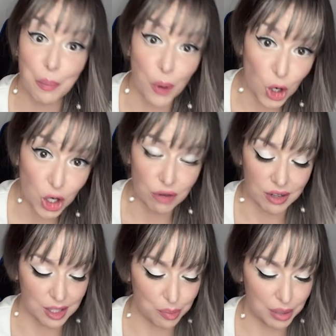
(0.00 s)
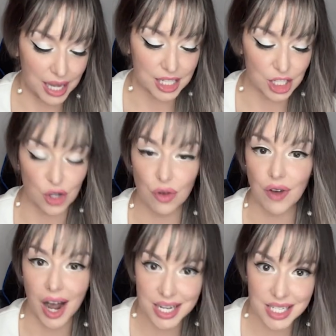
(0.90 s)
Mercury, the planet of
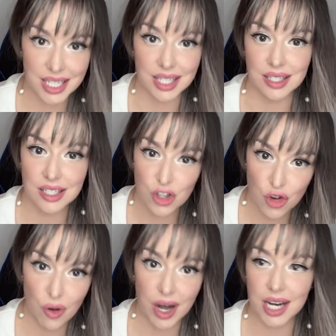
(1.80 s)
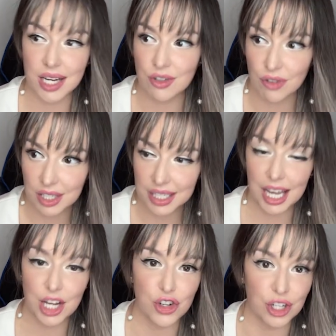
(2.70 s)
ideas, trade,
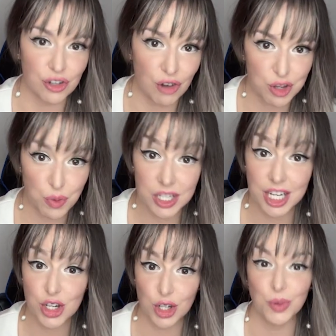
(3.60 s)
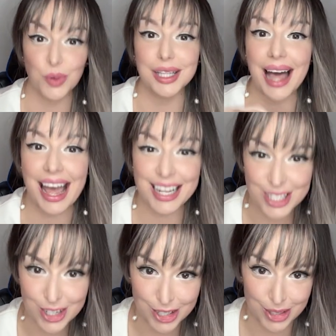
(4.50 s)
relocation, transportation, will
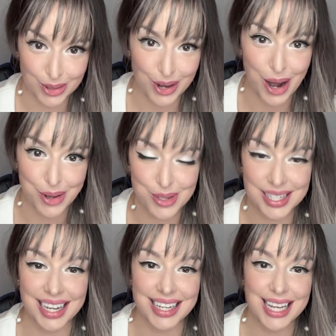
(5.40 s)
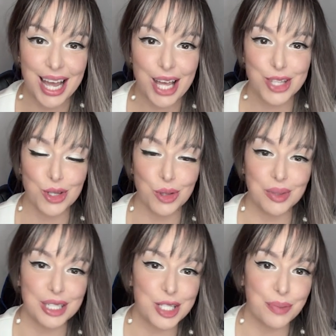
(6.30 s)
enter your house 8. So you
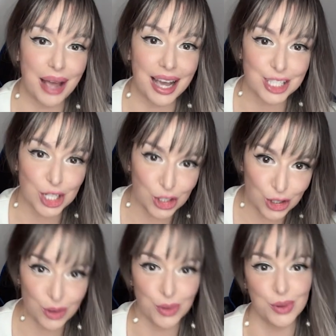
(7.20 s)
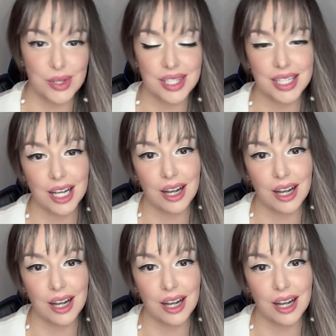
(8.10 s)
will expect news,